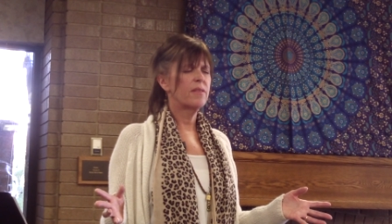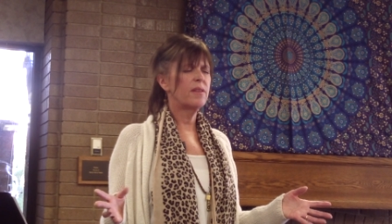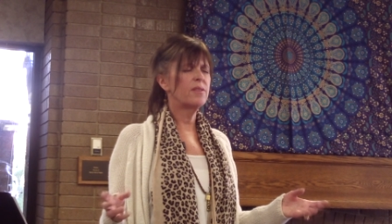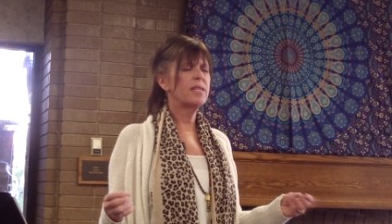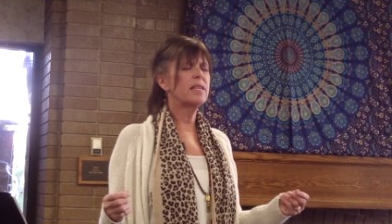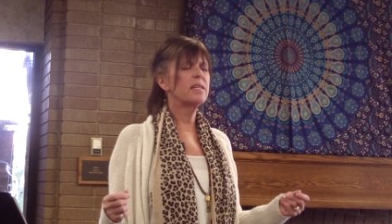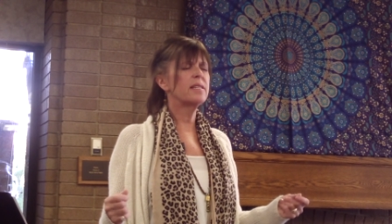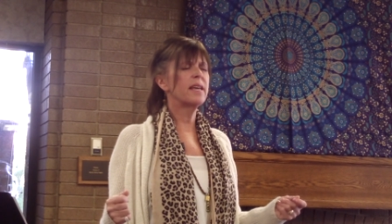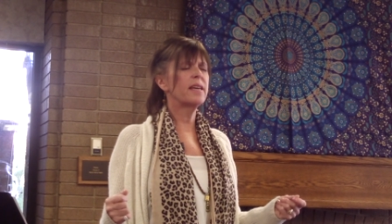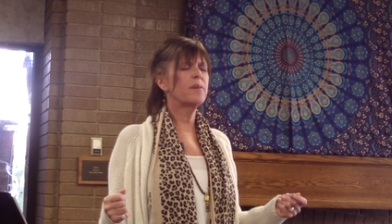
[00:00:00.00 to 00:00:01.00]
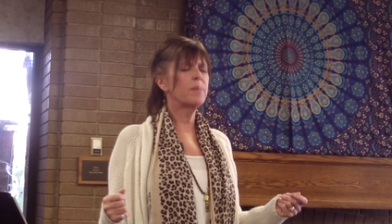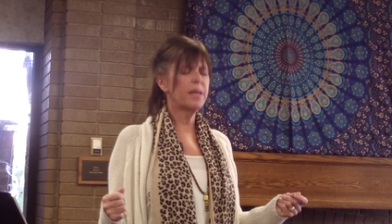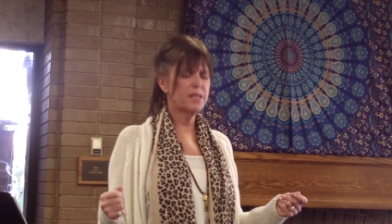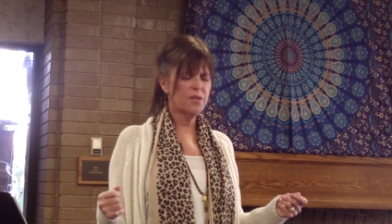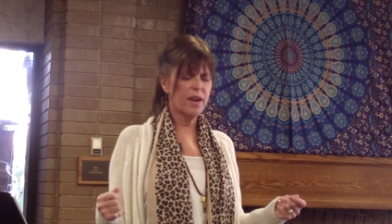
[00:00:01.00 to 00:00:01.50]
There is healing taking
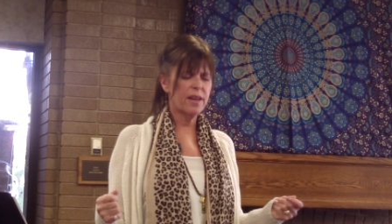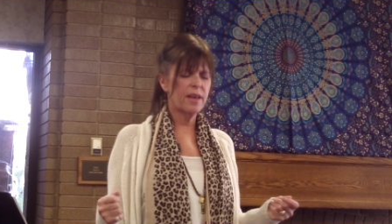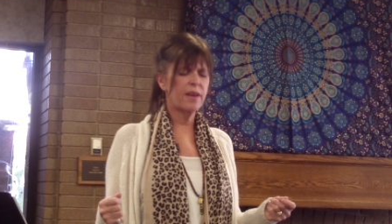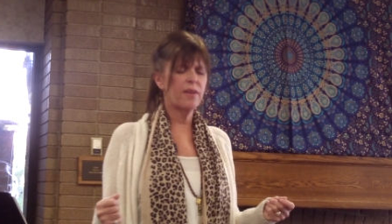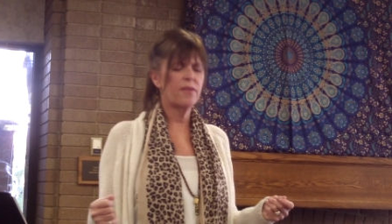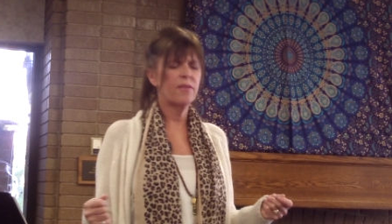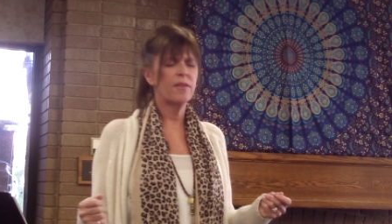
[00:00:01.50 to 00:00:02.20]
place right here.